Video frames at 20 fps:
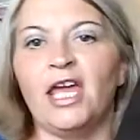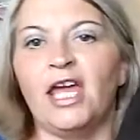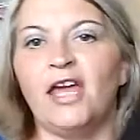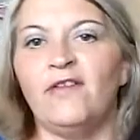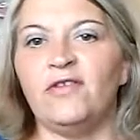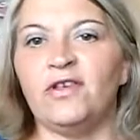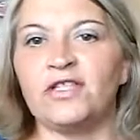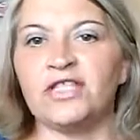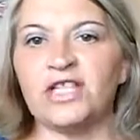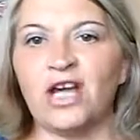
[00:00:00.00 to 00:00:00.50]

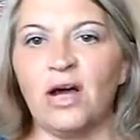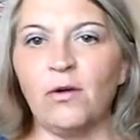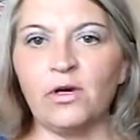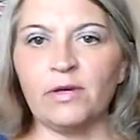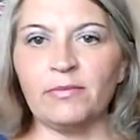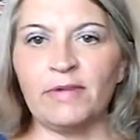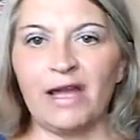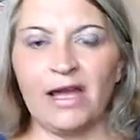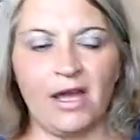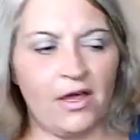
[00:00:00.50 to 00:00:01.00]
If you saw one
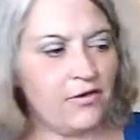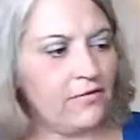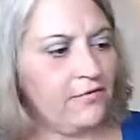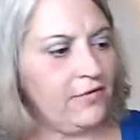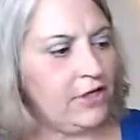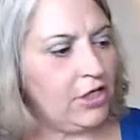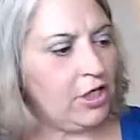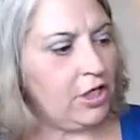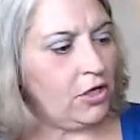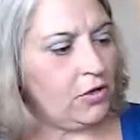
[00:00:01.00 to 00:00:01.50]
of my other
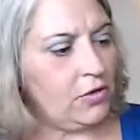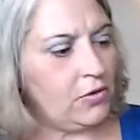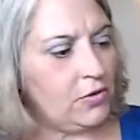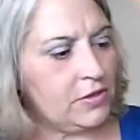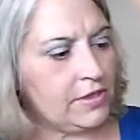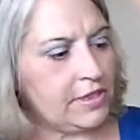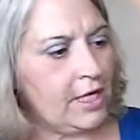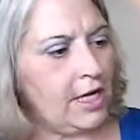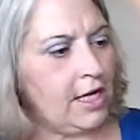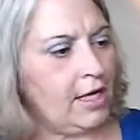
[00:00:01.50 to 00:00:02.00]

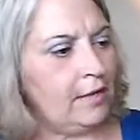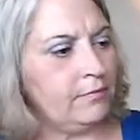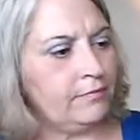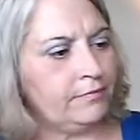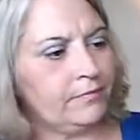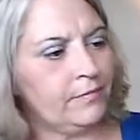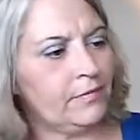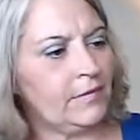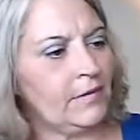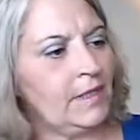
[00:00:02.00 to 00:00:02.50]
videos,
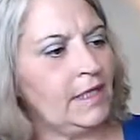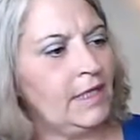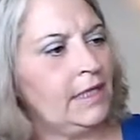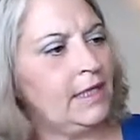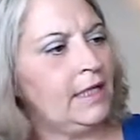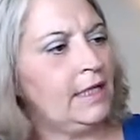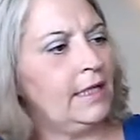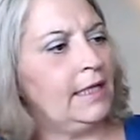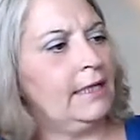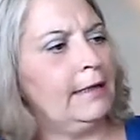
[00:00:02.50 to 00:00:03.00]
I
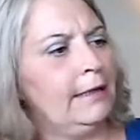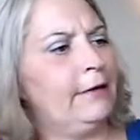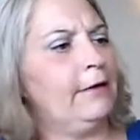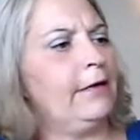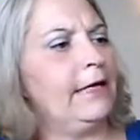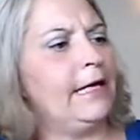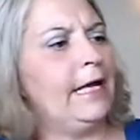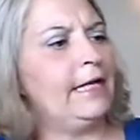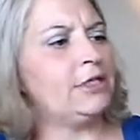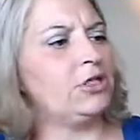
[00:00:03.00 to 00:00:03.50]

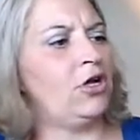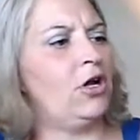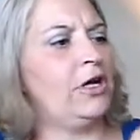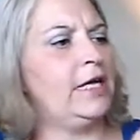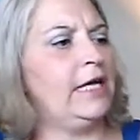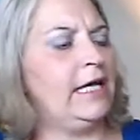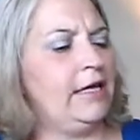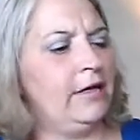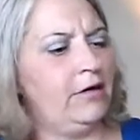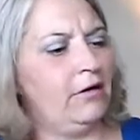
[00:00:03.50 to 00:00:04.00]
already got
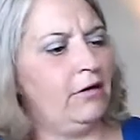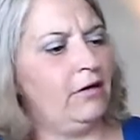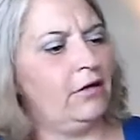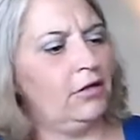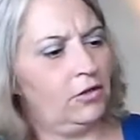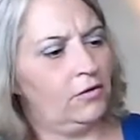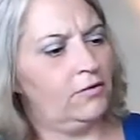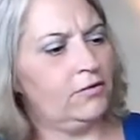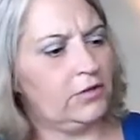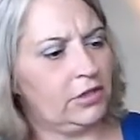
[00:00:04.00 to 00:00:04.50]
doggy hair
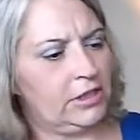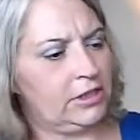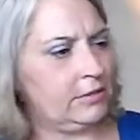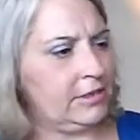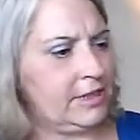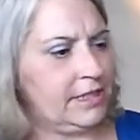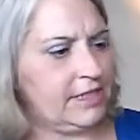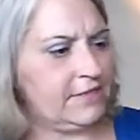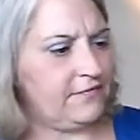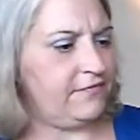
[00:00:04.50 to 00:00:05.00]
all over it
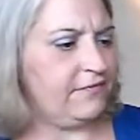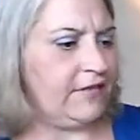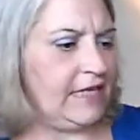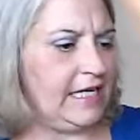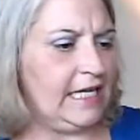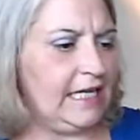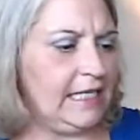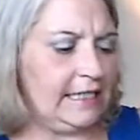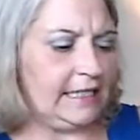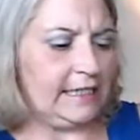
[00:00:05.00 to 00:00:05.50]
because of
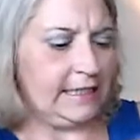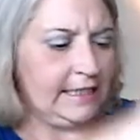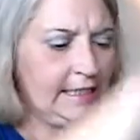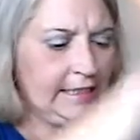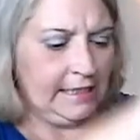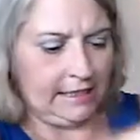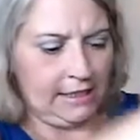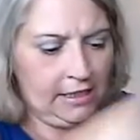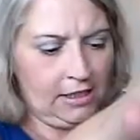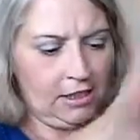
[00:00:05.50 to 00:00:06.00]
Violet.
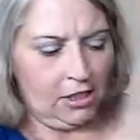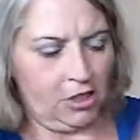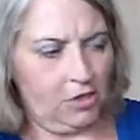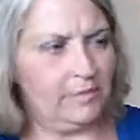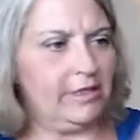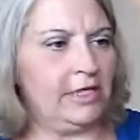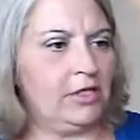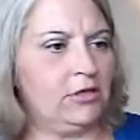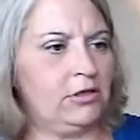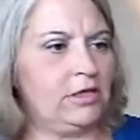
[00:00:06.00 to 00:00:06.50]
Oh
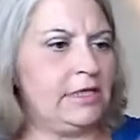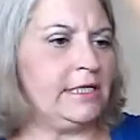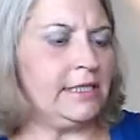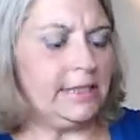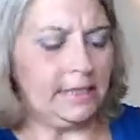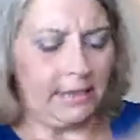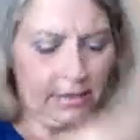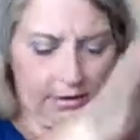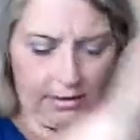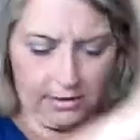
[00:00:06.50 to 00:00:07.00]
my goodness.